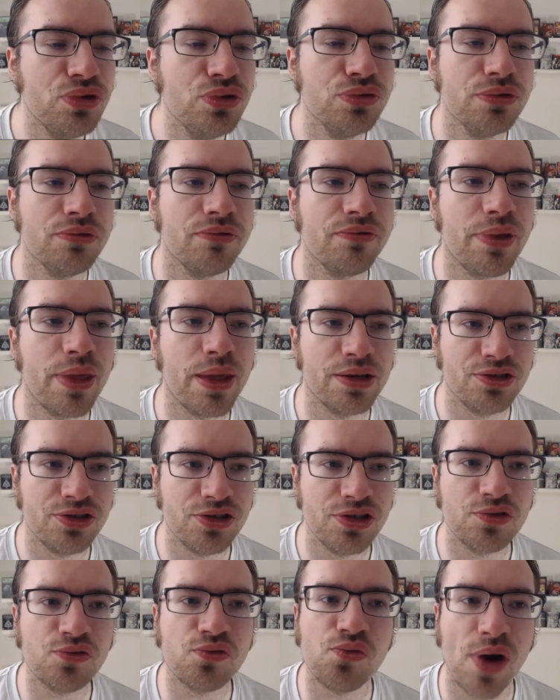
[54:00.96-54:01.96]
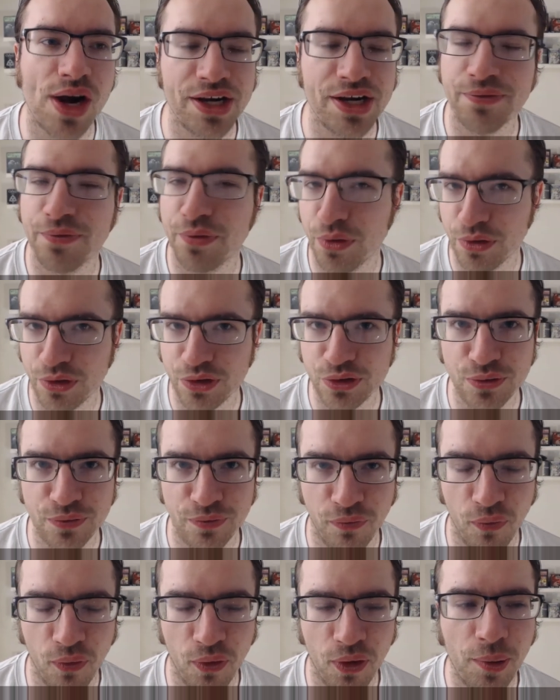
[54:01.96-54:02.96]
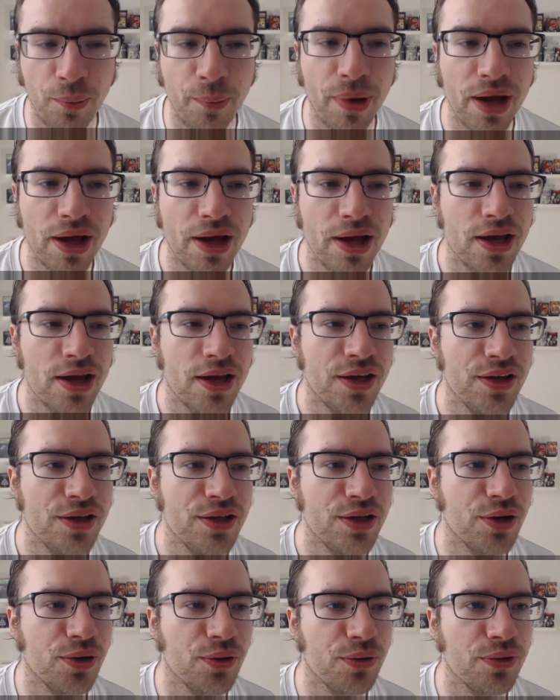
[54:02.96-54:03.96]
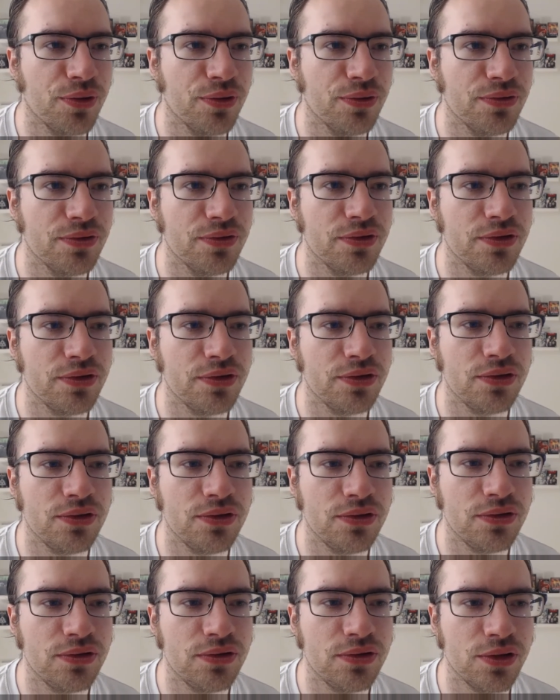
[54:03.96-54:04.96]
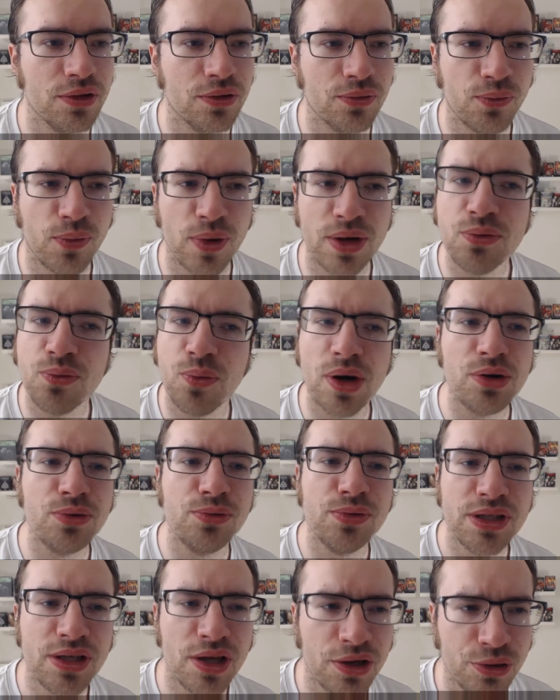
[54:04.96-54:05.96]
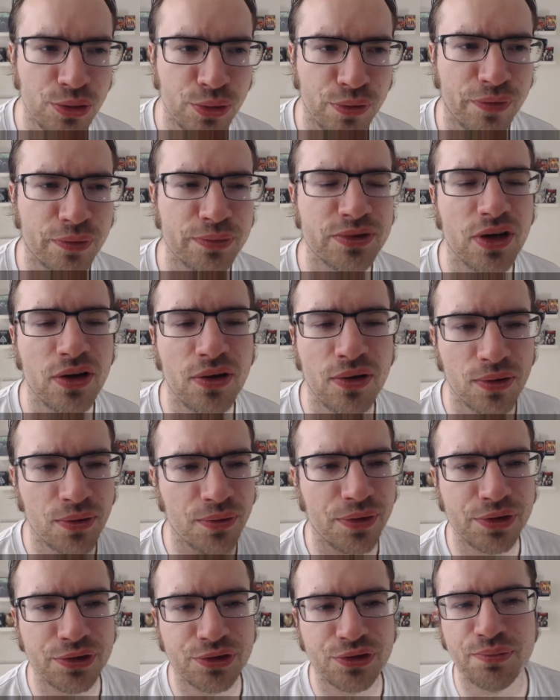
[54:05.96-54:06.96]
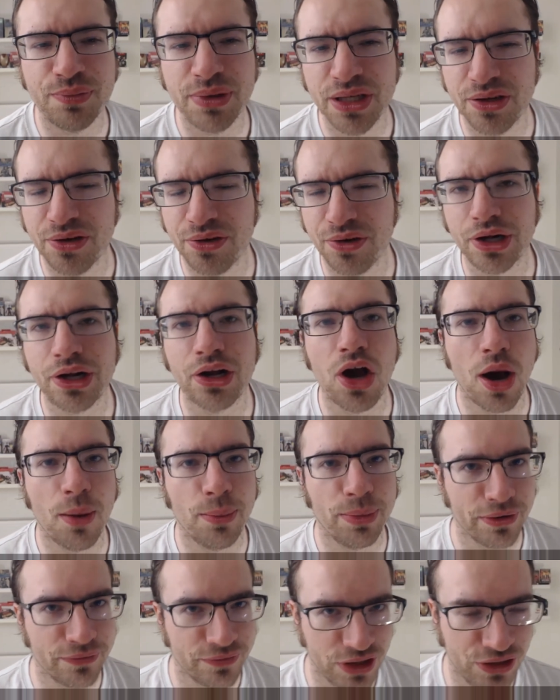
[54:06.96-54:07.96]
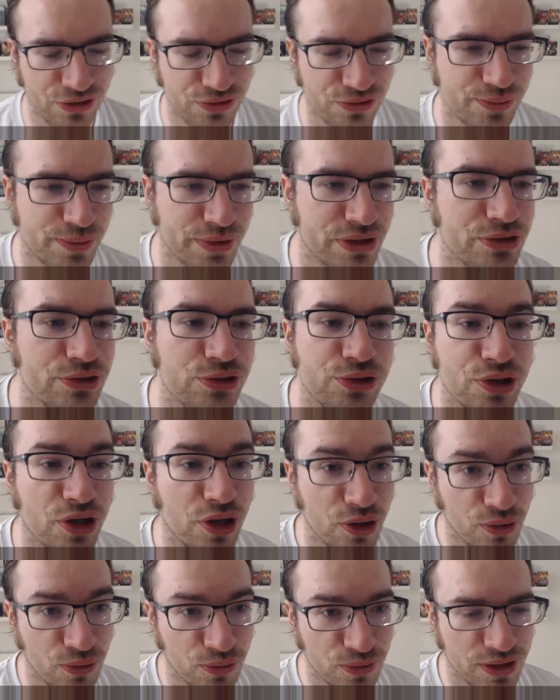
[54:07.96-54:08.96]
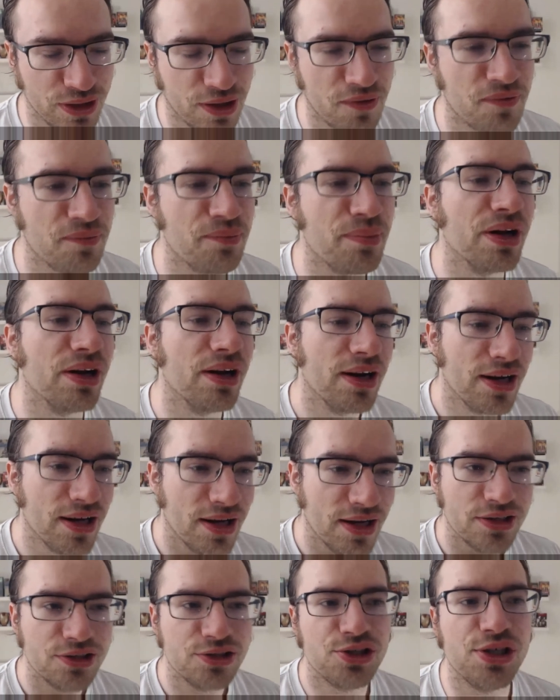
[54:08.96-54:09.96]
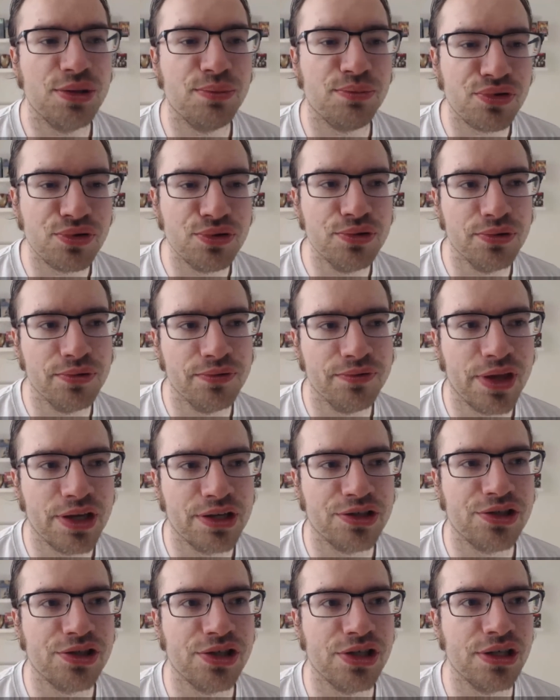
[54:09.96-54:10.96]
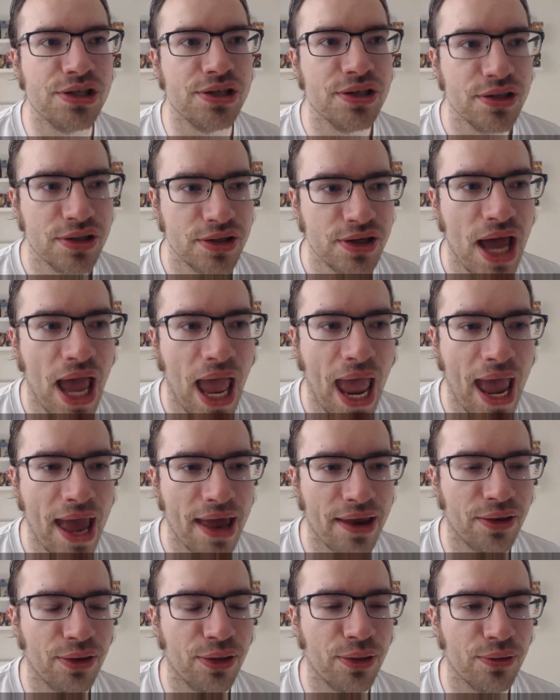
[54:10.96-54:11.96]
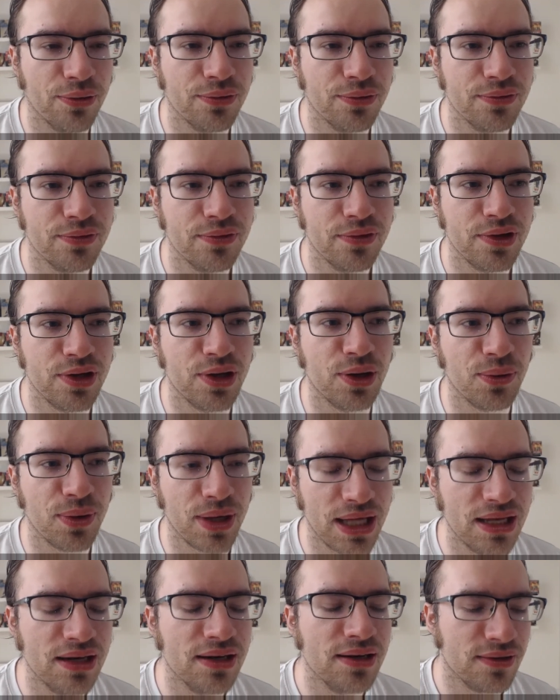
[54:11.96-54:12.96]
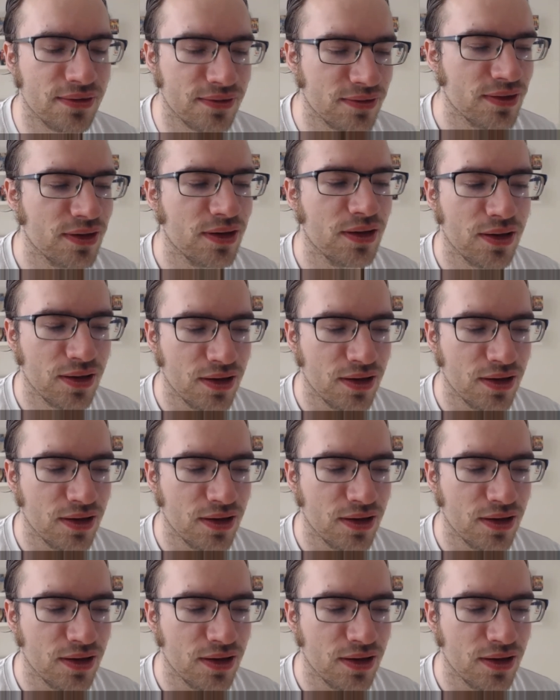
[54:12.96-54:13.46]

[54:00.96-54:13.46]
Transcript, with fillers: proved that she's ready for the uniform. You know, the, you know, when, when do we get uniforms? Oh, they should be here in a couple of years because you're not old enough. But she proved that she had the, you know, in,